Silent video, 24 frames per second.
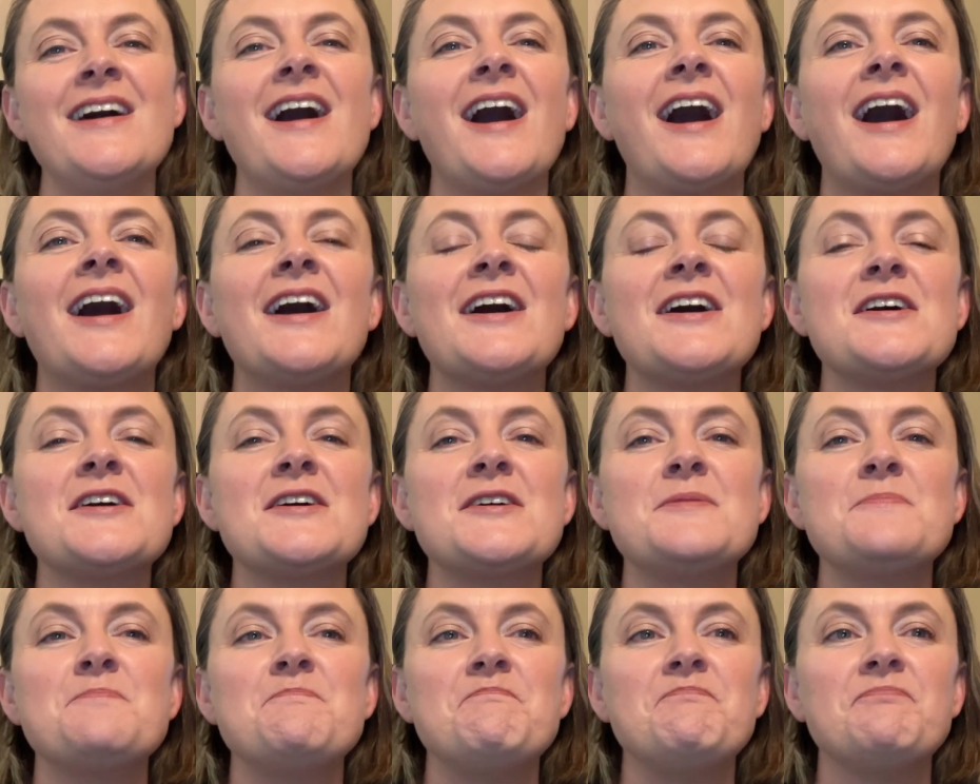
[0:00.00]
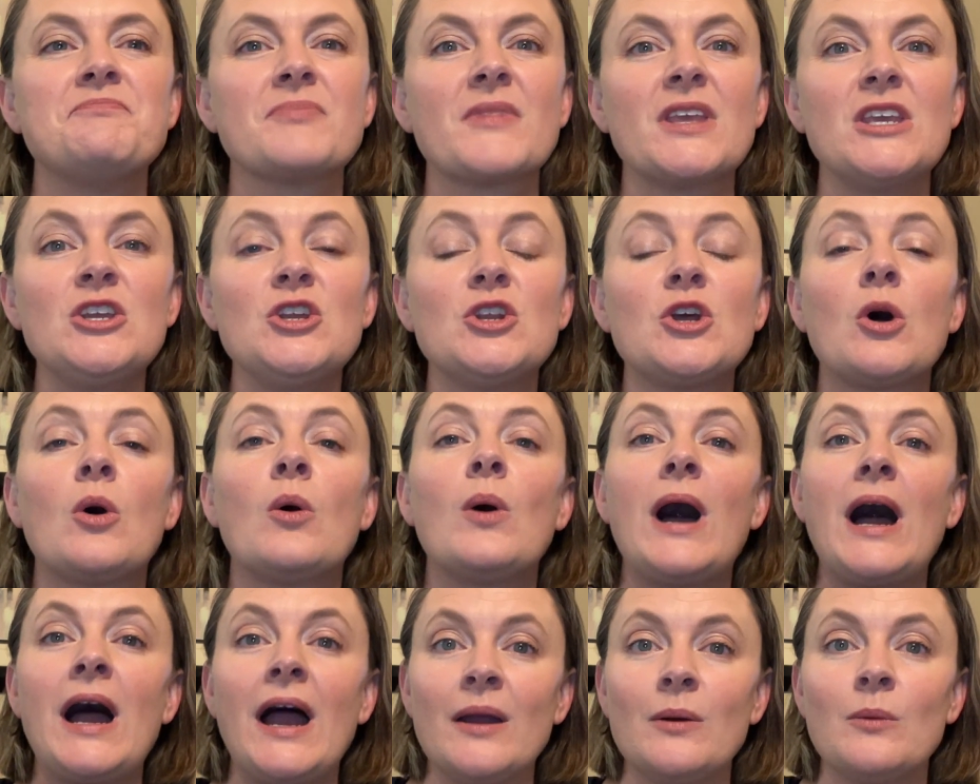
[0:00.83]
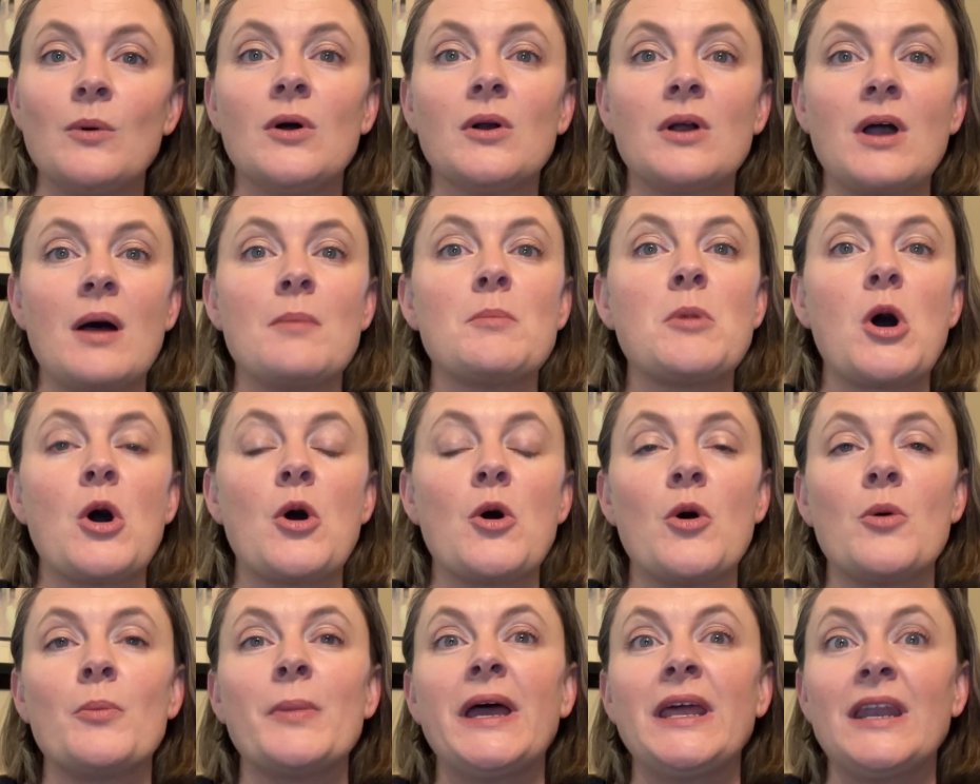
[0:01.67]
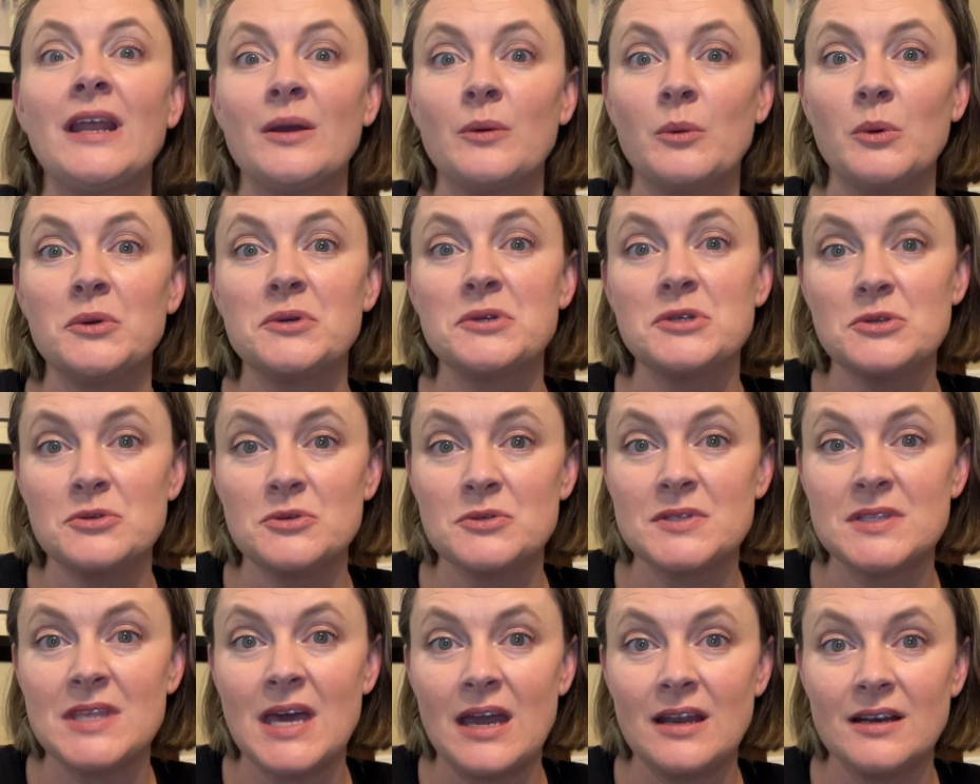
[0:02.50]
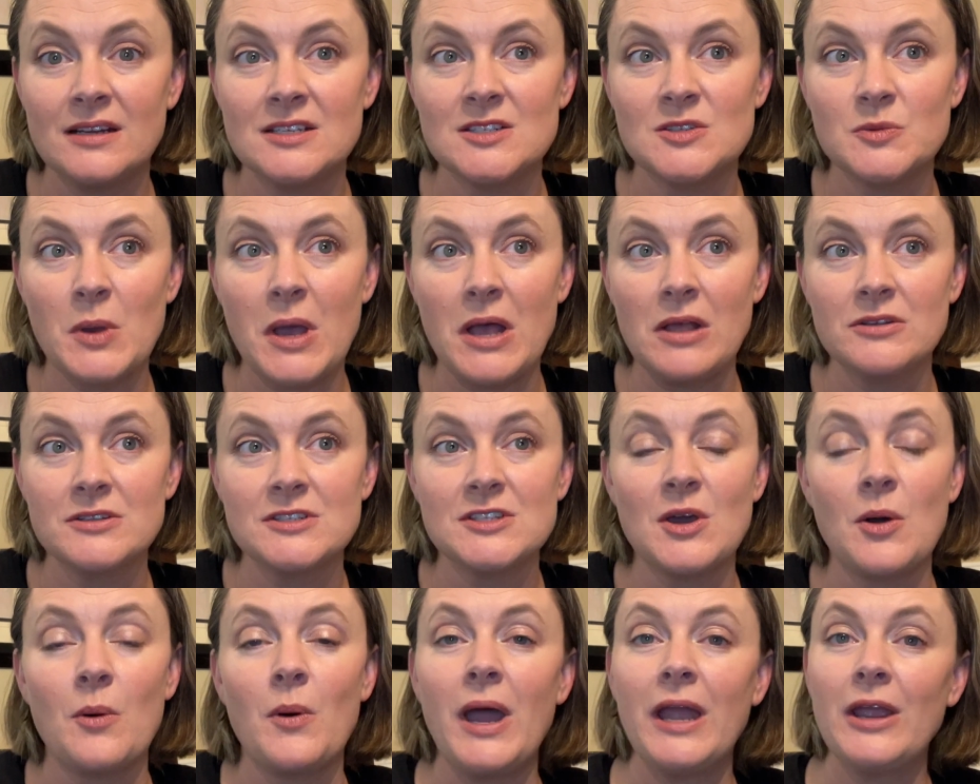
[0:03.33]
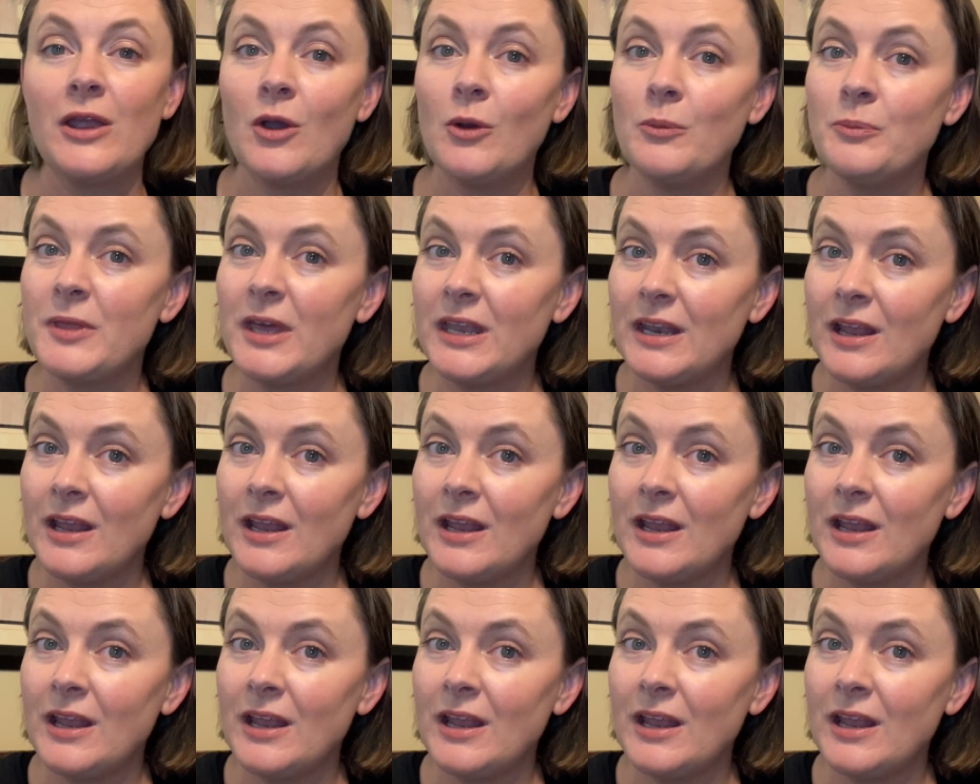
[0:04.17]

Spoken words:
I will come home and I will use that as well. So I hope that